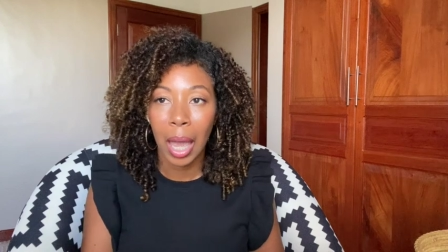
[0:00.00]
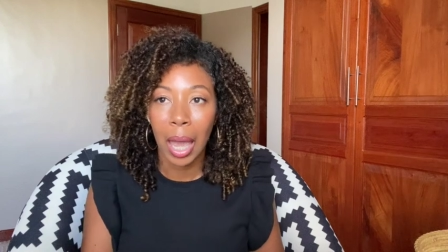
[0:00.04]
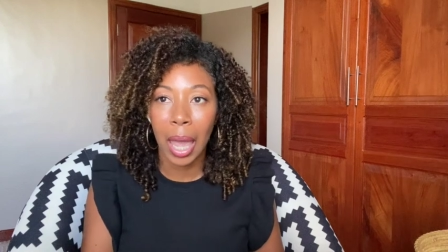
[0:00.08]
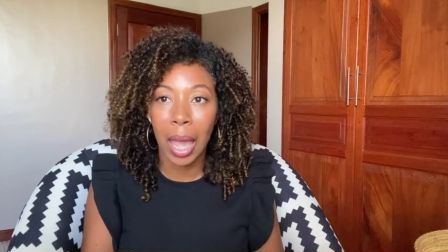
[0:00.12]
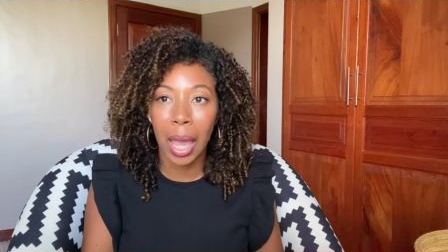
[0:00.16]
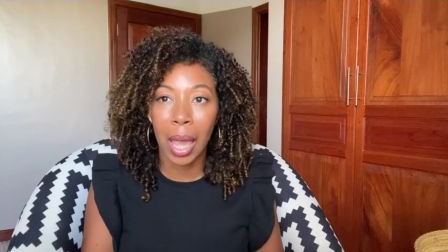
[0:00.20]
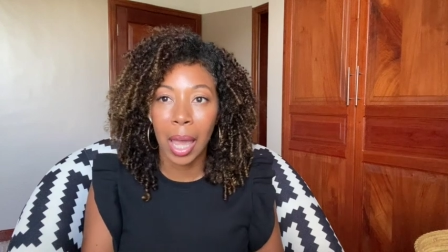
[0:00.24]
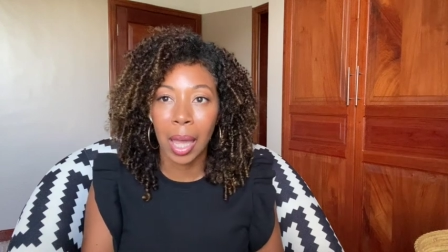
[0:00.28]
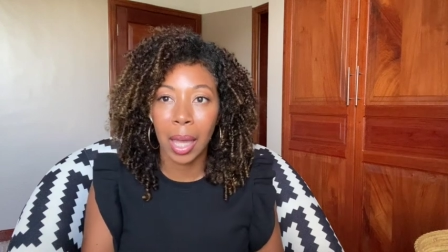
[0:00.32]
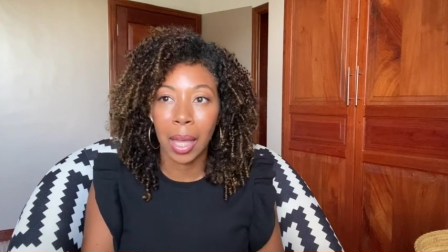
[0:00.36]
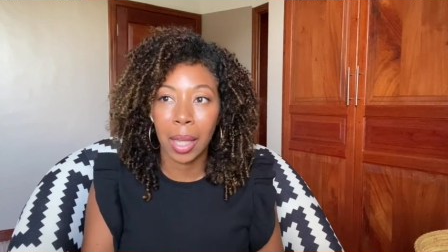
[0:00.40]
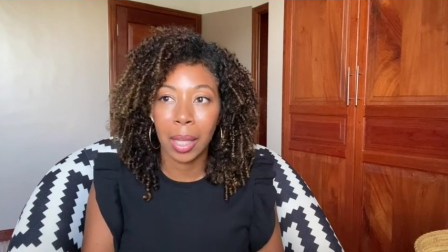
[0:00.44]

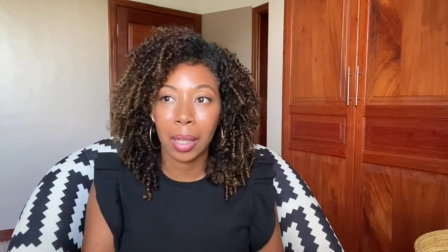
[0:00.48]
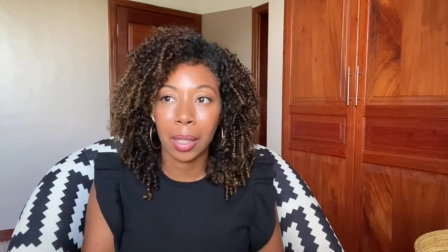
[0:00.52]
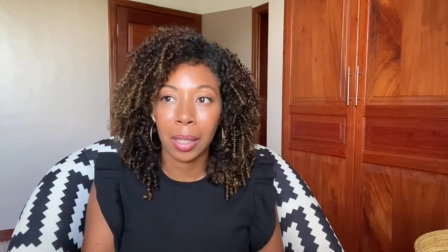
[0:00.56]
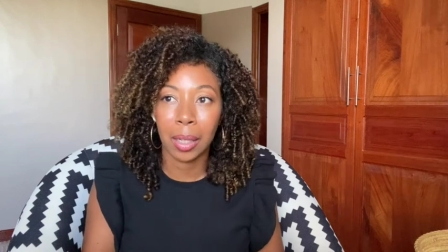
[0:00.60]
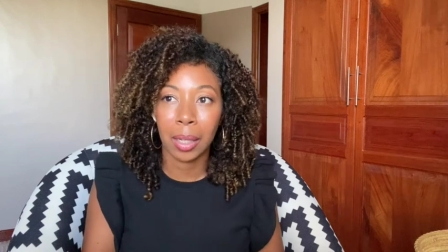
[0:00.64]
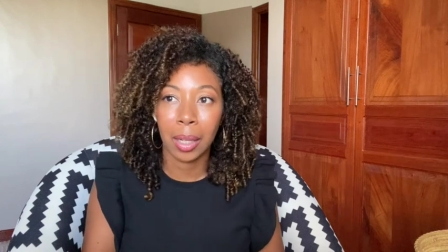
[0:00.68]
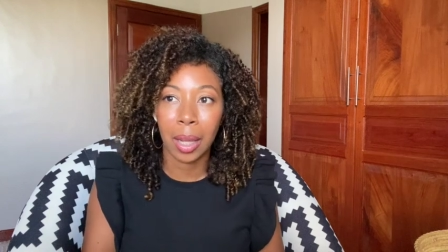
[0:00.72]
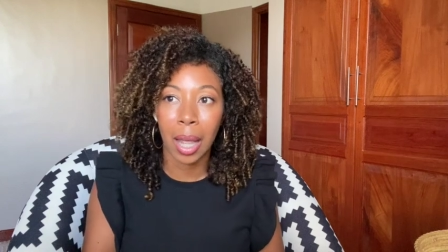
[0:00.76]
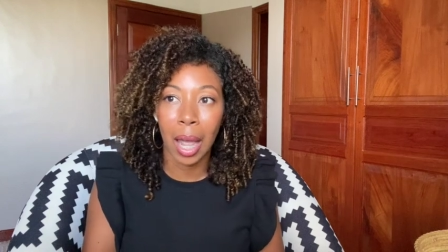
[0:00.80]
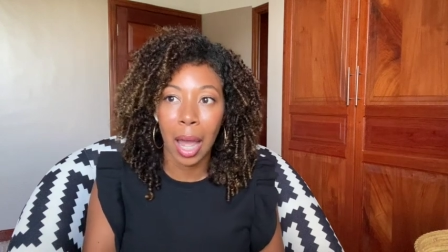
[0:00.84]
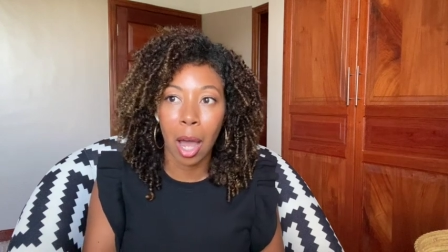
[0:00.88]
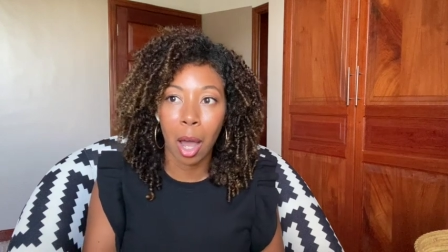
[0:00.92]

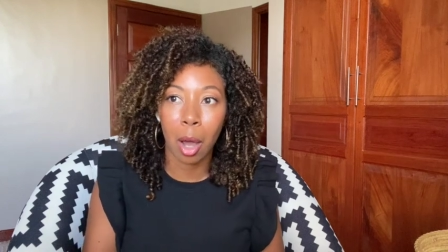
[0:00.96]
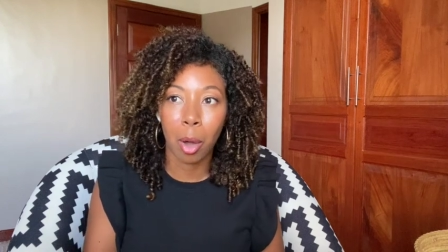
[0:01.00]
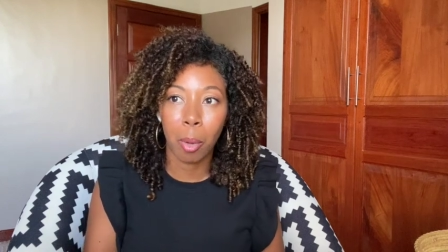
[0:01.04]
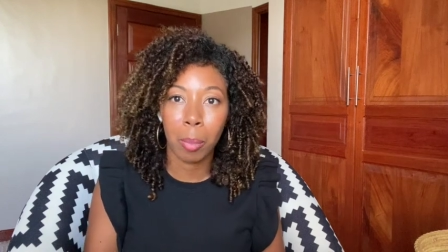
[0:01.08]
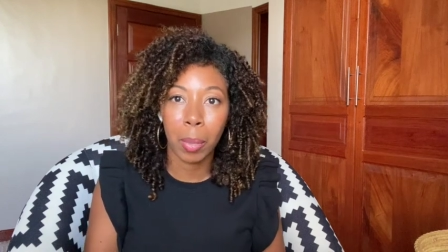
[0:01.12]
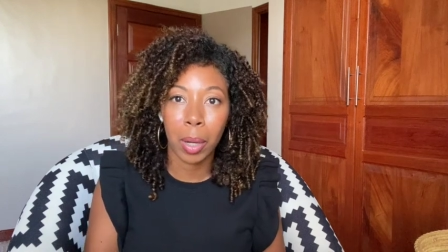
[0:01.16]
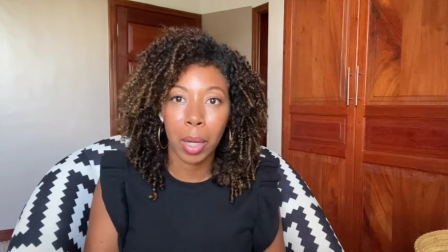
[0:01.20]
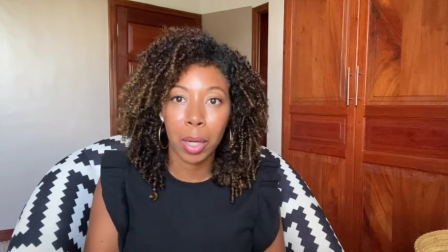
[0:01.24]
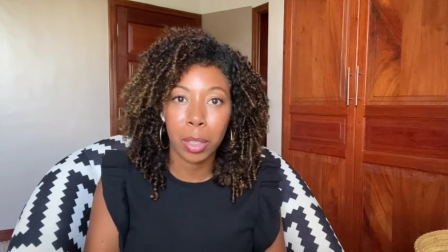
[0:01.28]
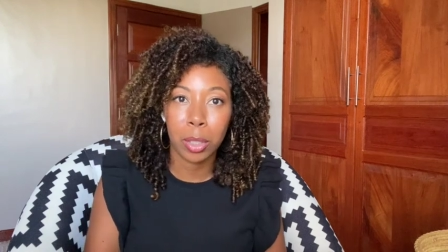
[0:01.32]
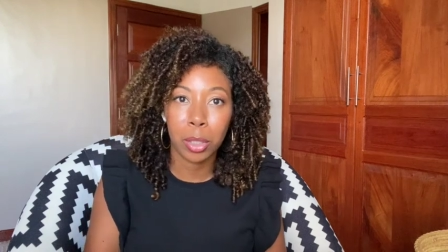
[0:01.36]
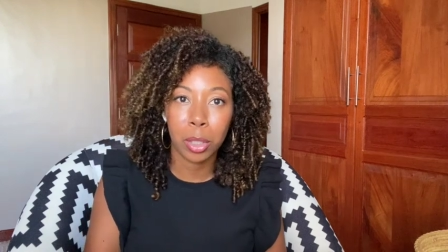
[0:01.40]
and how
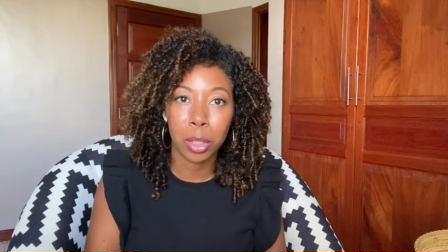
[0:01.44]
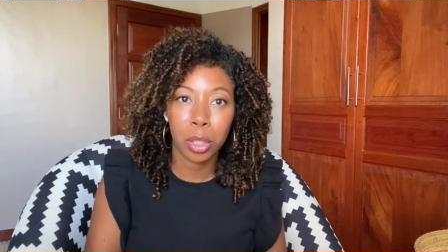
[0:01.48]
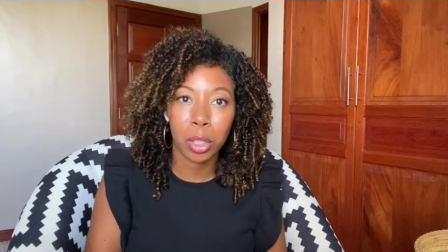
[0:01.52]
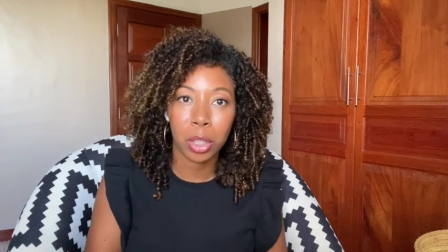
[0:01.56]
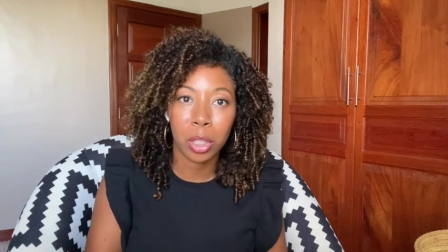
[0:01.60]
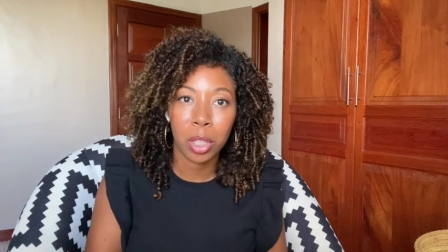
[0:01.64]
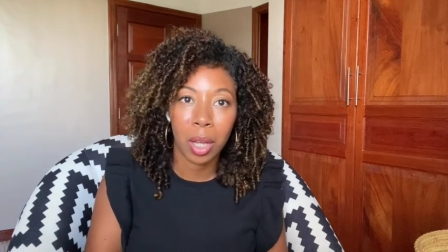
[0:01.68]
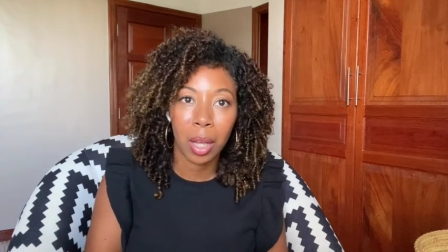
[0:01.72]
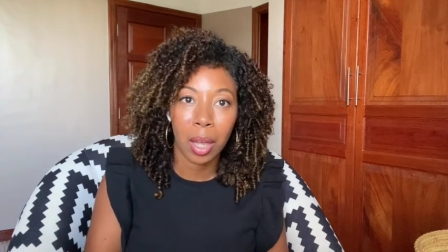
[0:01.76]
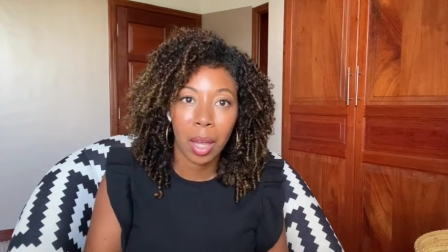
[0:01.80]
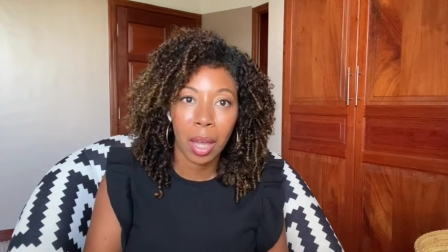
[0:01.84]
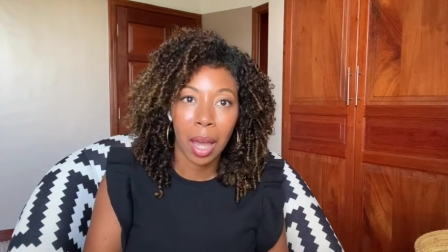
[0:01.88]
much